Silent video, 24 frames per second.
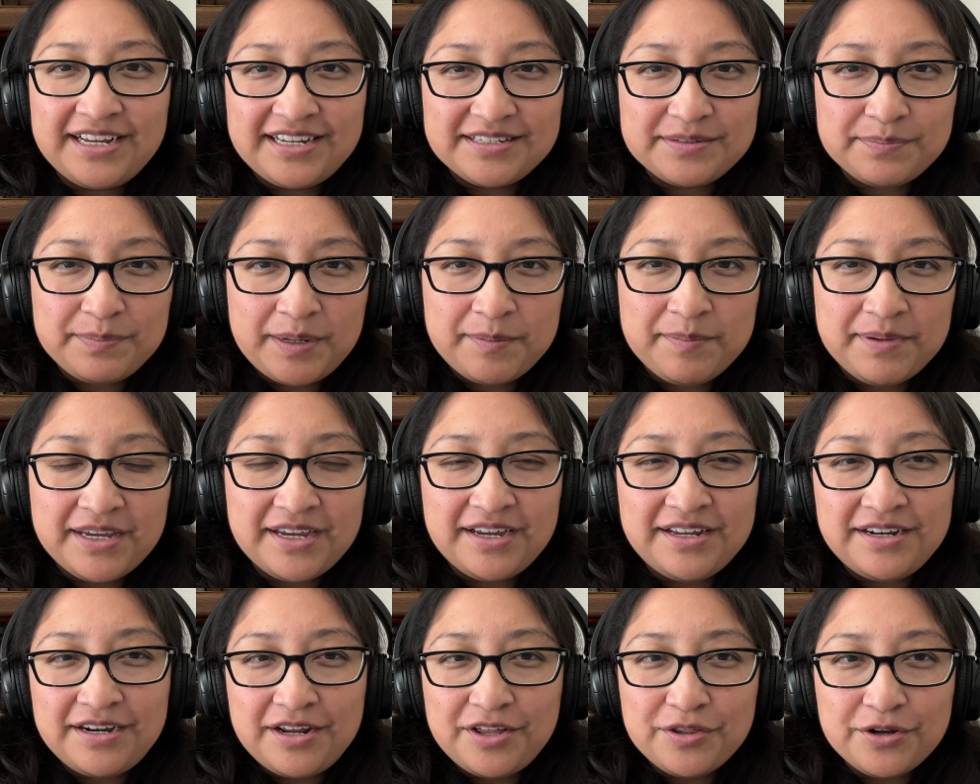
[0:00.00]
is maybe
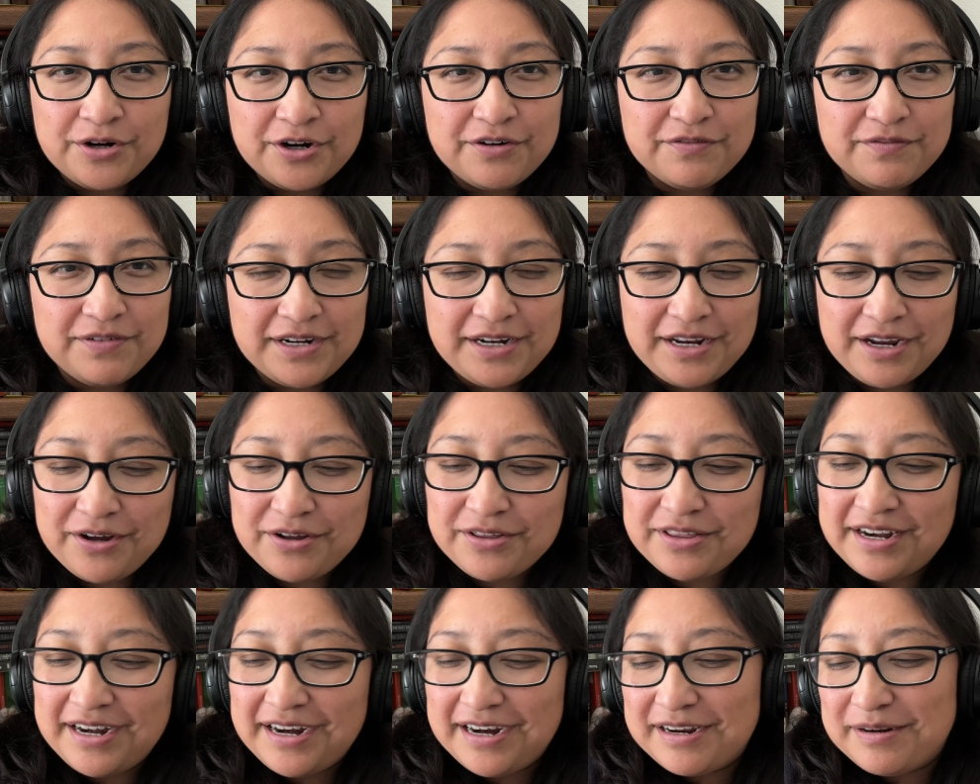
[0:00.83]
another video
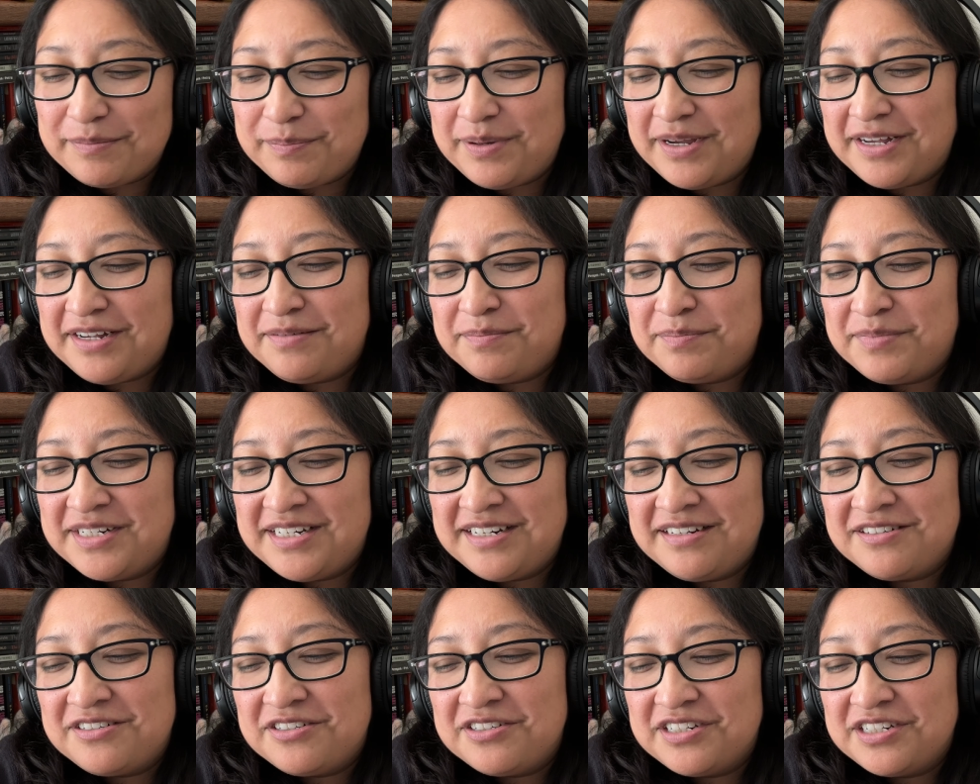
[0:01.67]
that I could
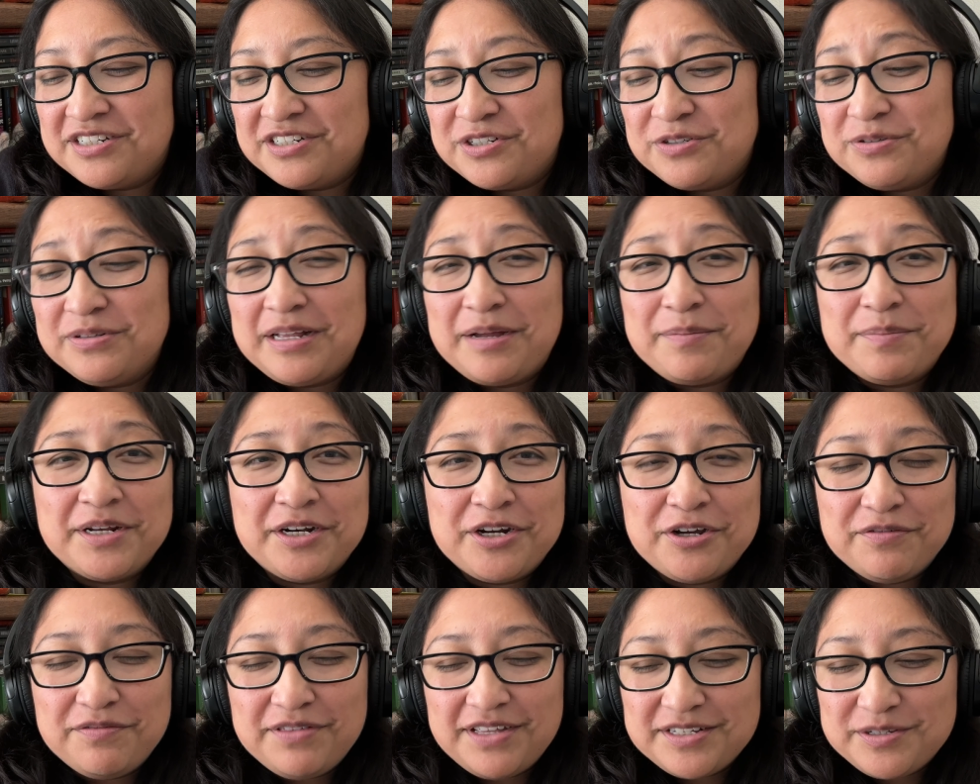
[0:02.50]
potentially do. Let me know
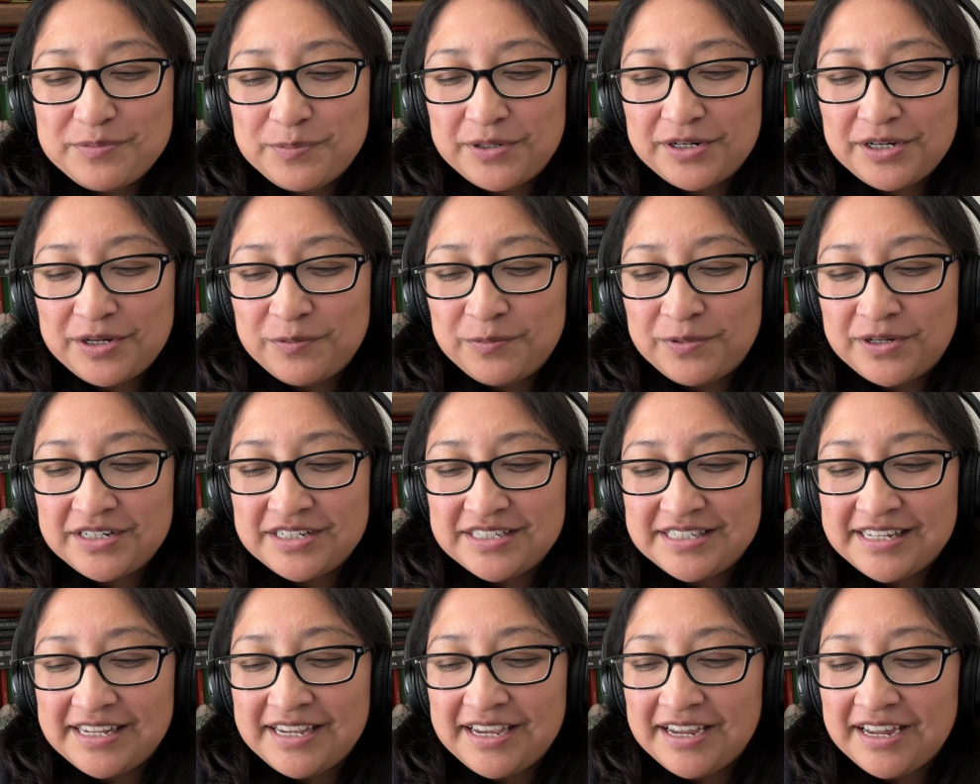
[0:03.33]
if that's what you want to
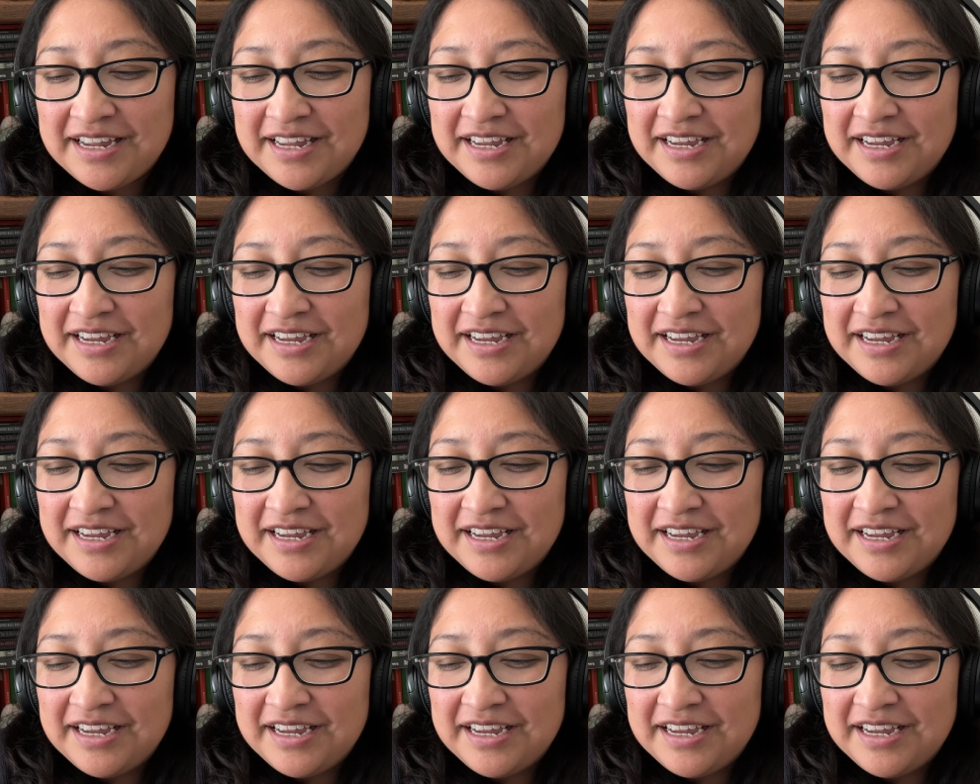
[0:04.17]
see.